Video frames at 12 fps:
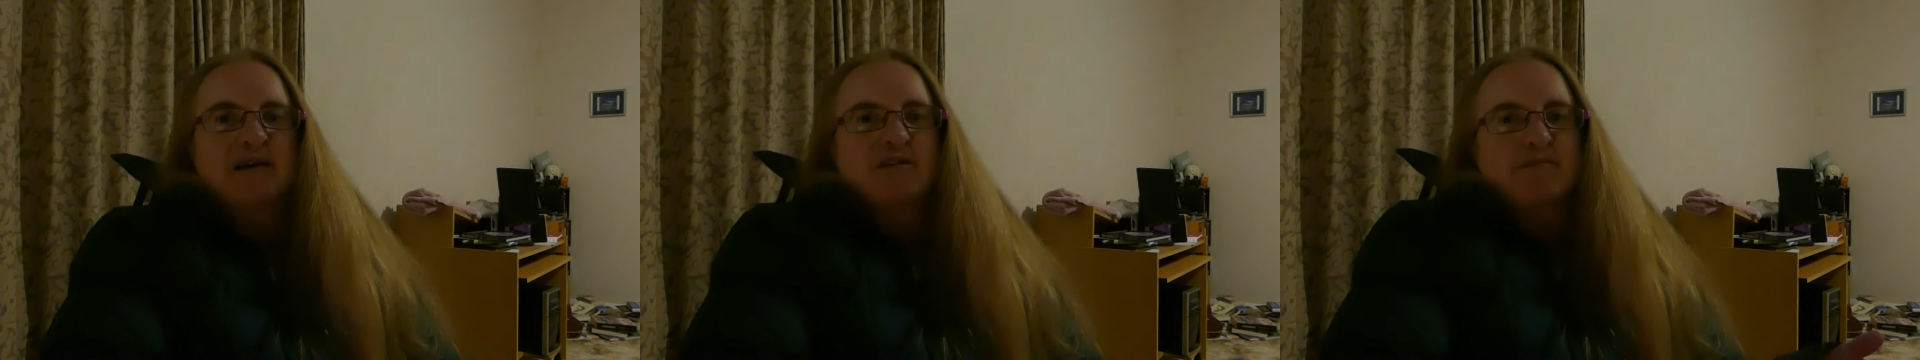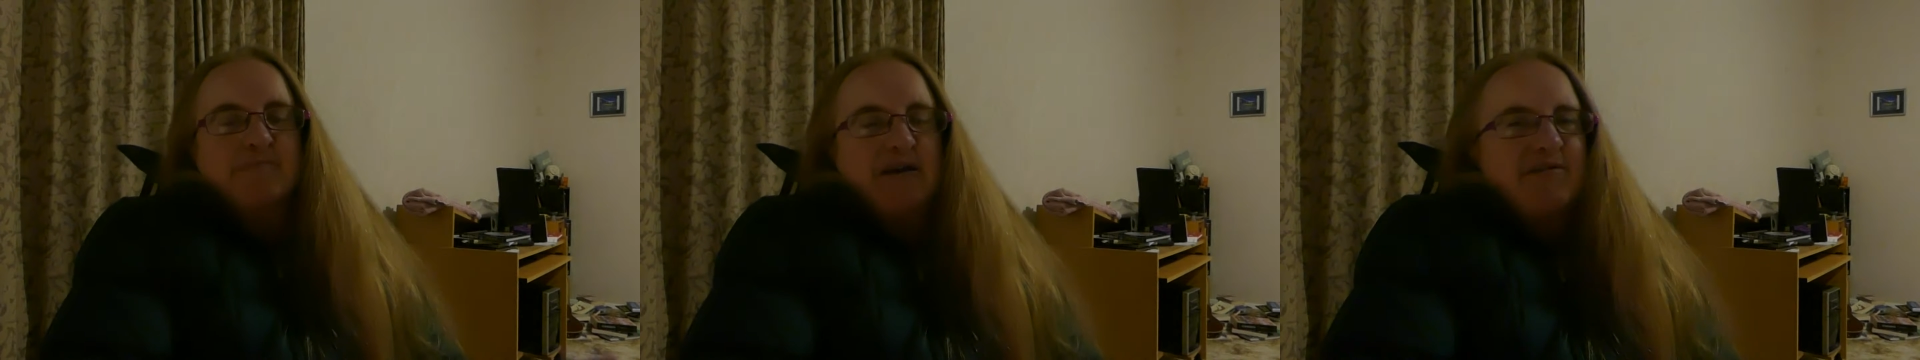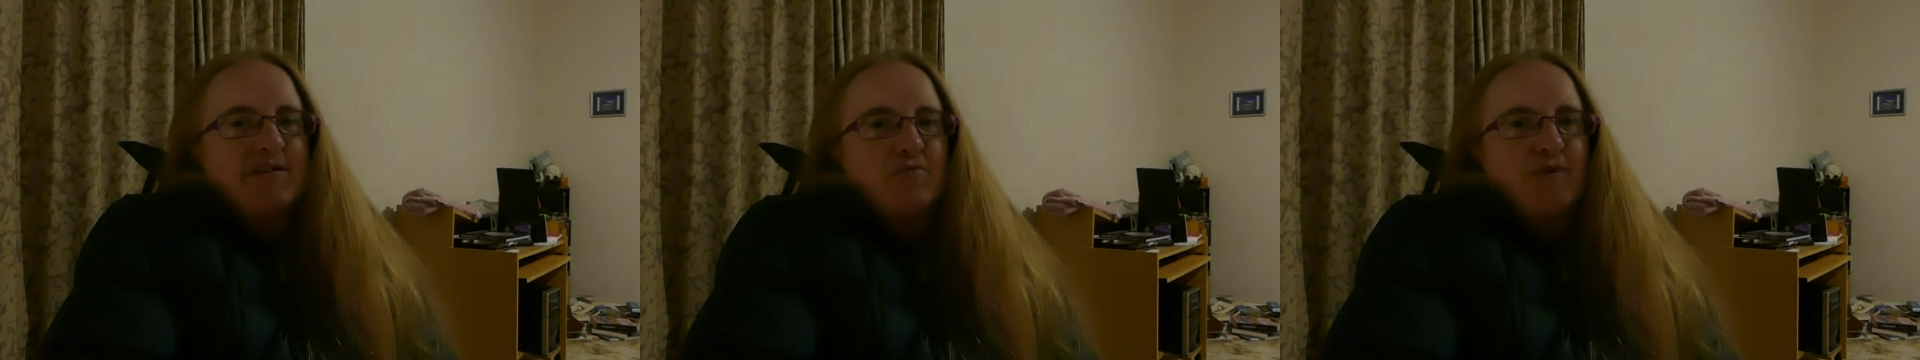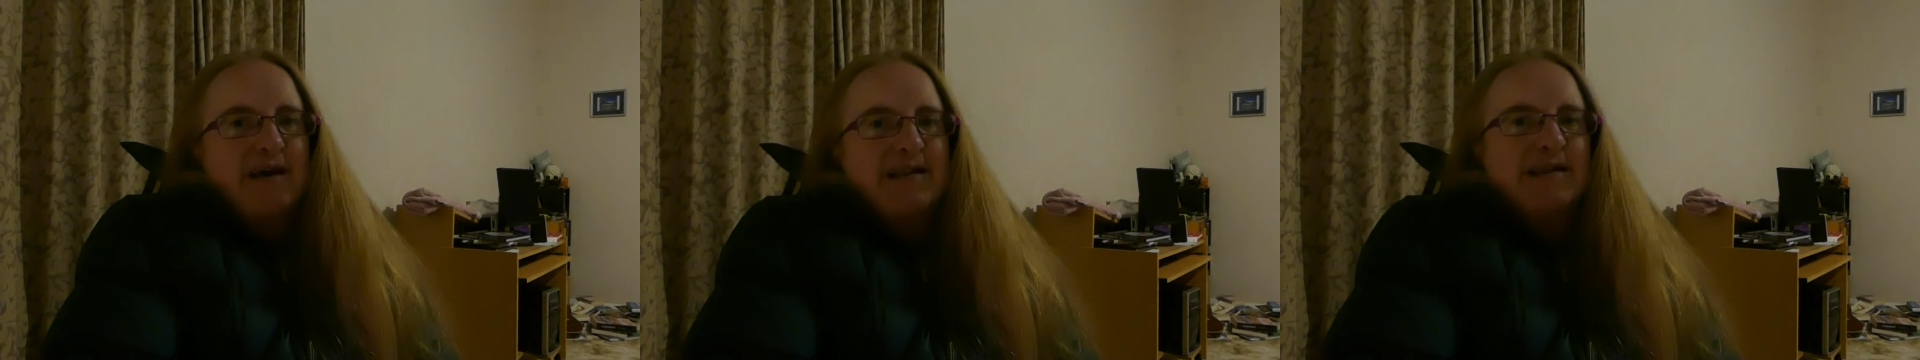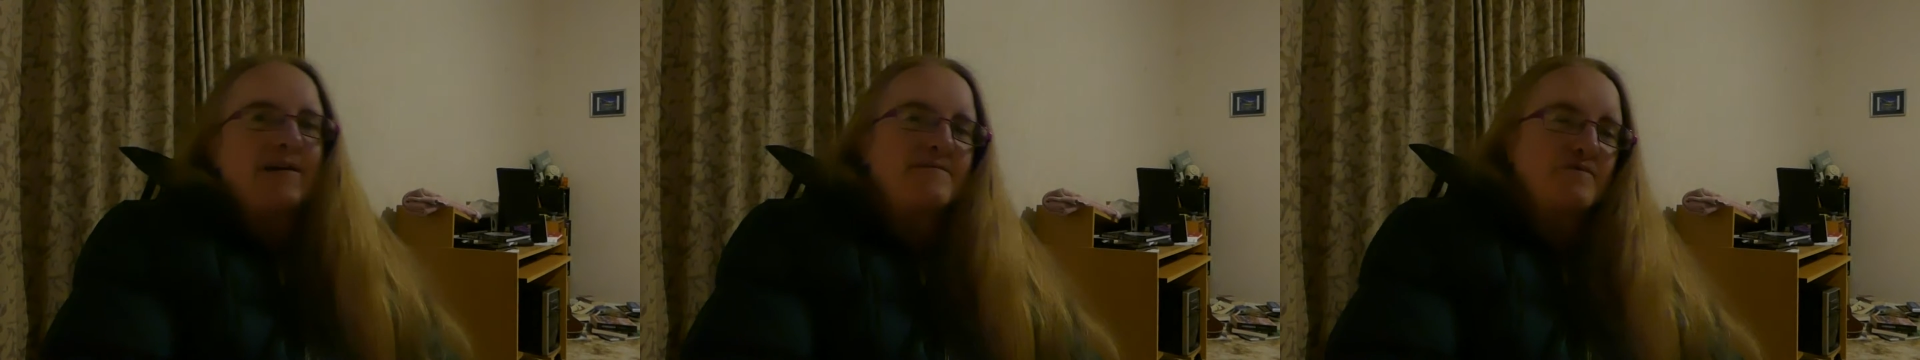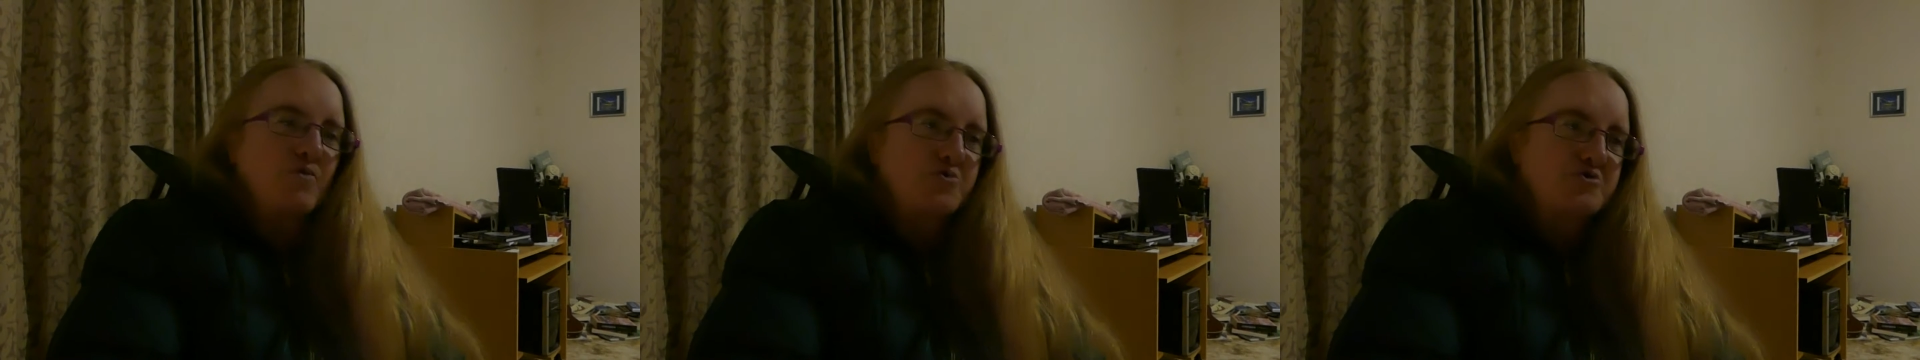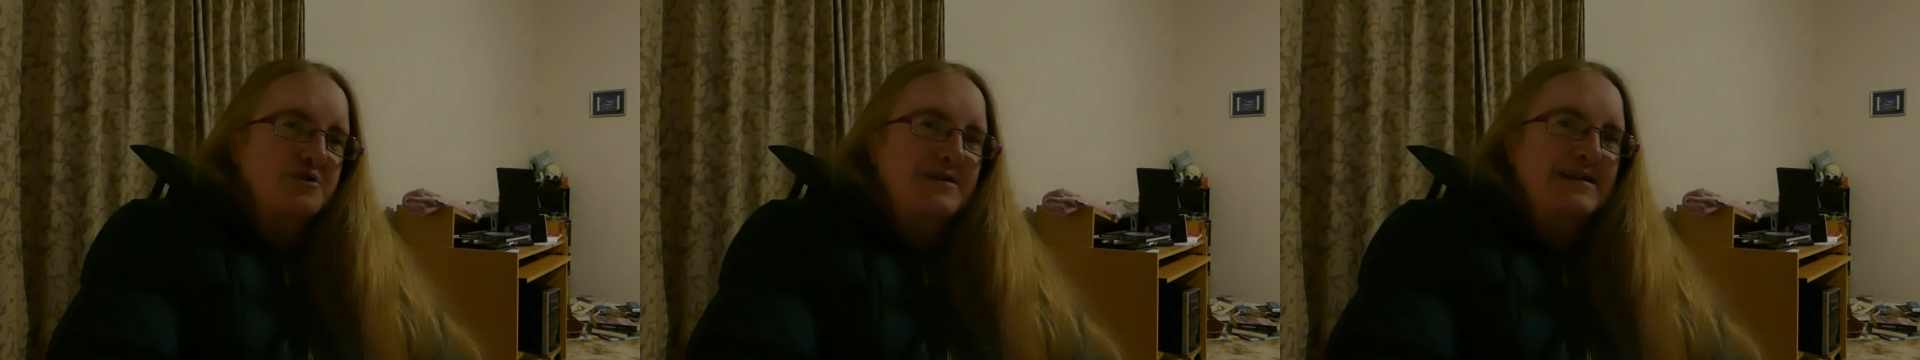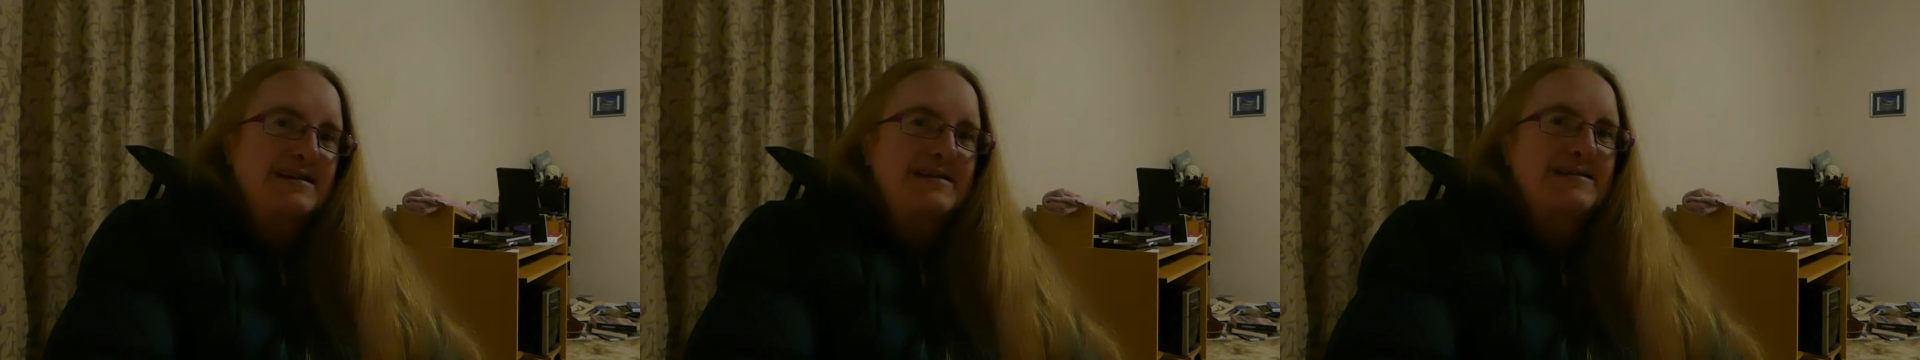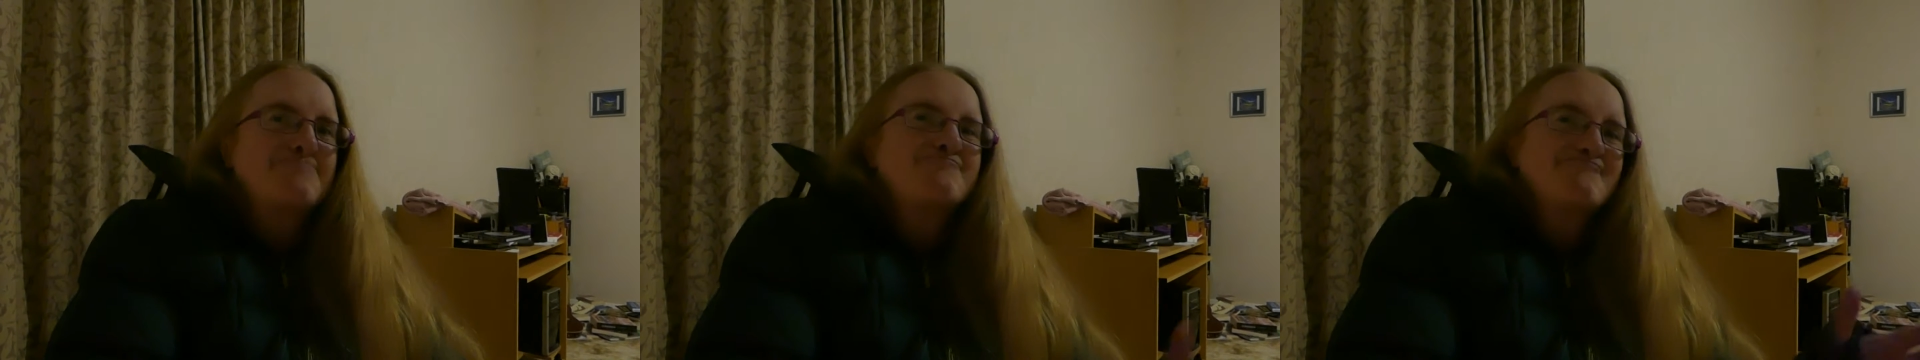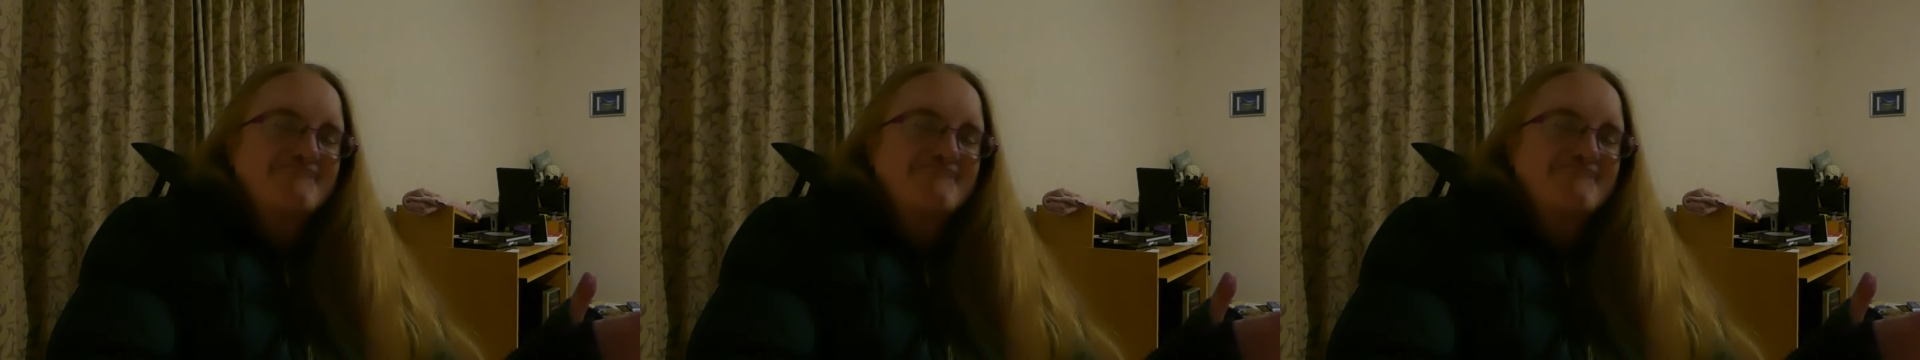So Mariner 1 unfortunately